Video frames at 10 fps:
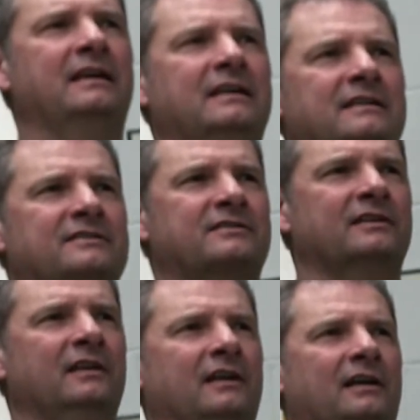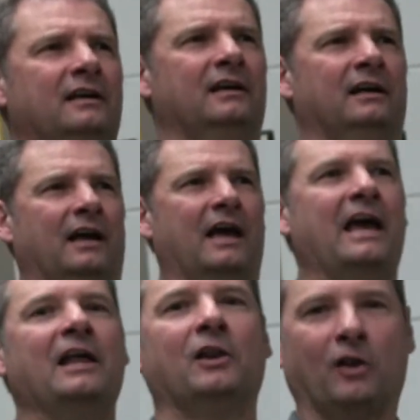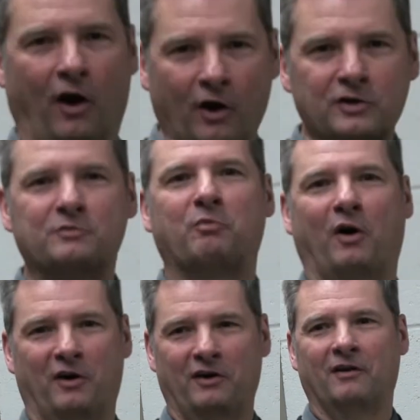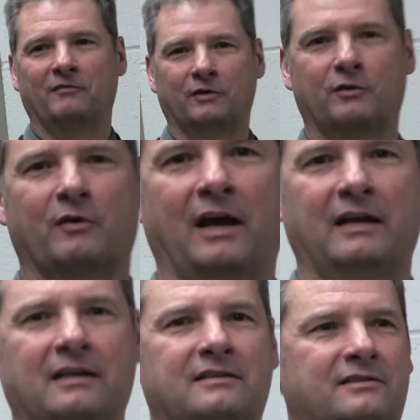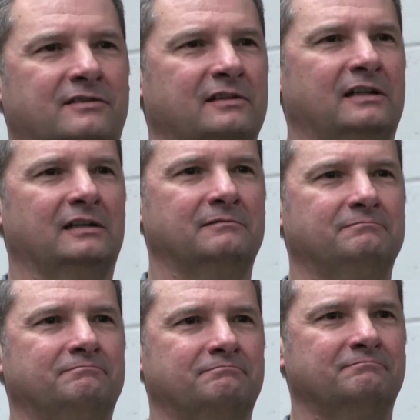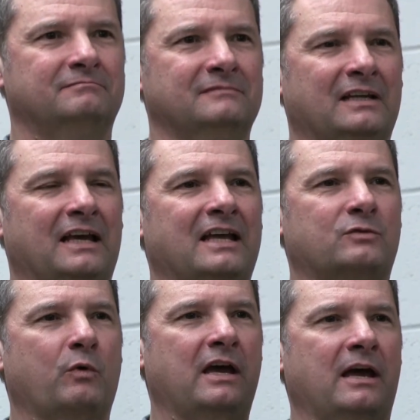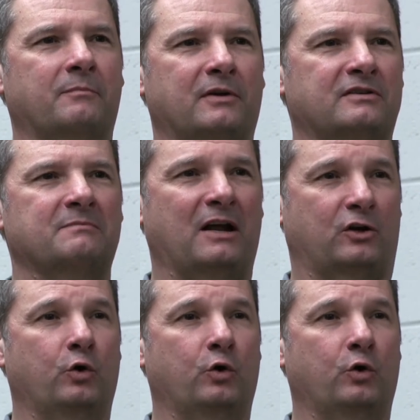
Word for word: is a large part of your grade. It's way up there. It's about